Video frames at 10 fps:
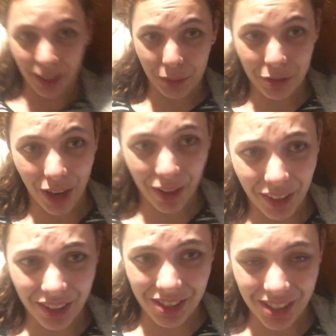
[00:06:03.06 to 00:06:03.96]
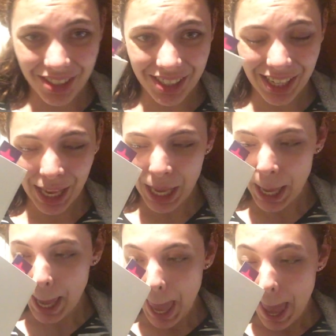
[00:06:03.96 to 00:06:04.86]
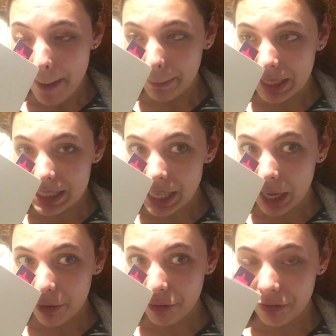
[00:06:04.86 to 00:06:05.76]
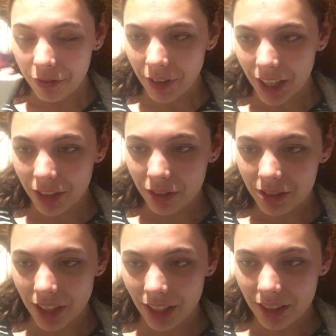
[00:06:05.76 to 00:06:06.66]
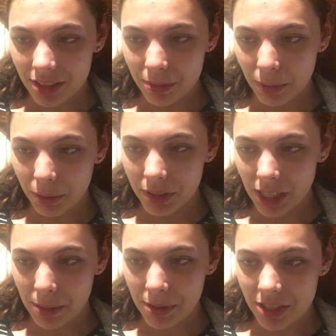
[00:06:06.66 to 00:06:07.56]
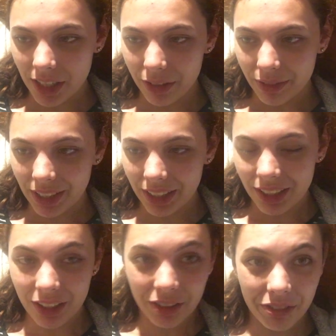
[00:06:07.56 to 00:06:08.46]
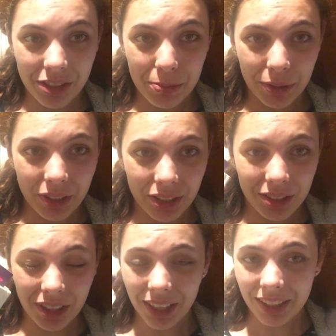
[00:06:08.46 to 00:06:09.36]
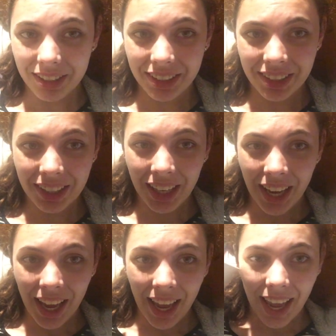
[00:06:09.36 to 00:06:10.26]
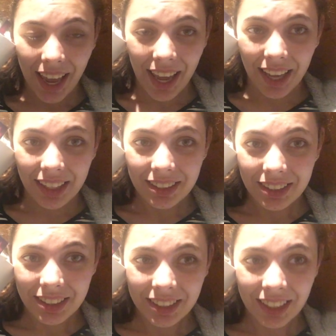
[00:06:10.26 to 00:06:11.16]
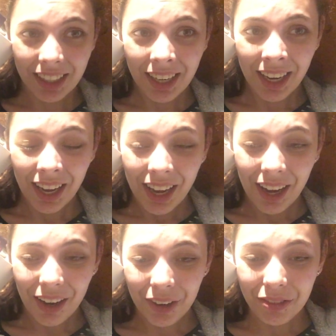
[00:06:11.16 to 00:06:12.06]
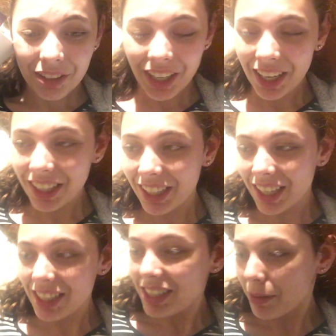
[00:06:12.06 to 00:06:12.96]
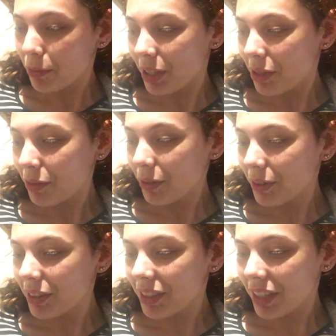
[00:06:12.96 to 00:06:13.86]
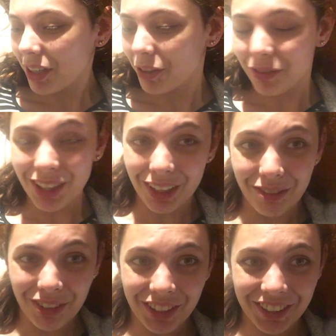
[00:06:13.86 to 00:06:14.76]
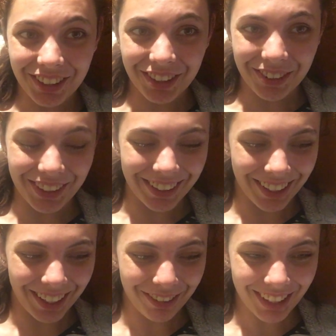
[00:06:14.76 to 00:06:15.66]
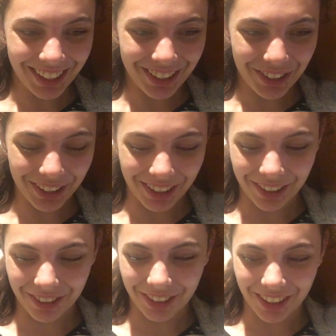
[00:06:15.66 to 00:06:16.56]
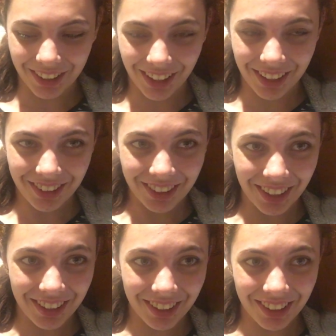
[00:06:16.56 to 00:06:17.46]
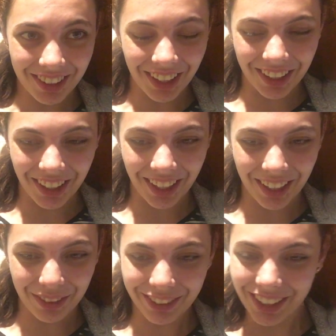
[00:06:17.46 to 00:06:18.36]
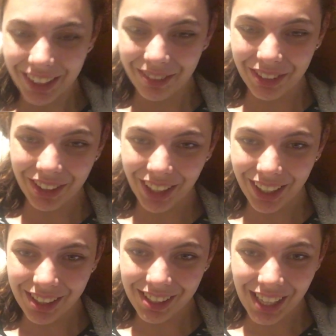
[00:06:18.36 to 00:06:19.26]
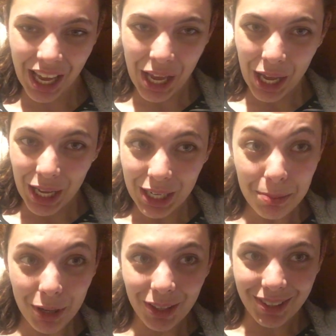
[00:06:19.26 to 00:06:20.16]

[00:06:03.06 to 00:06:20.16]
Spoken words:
would rather just be safe and not take this, but we'll see how much I can read this book tonight. And hopefully I can get somewhere through it. Hopefully I can finish this one. I'm really enjoying it so far, so that's a good sign. And I'll check in with you guys tomorrow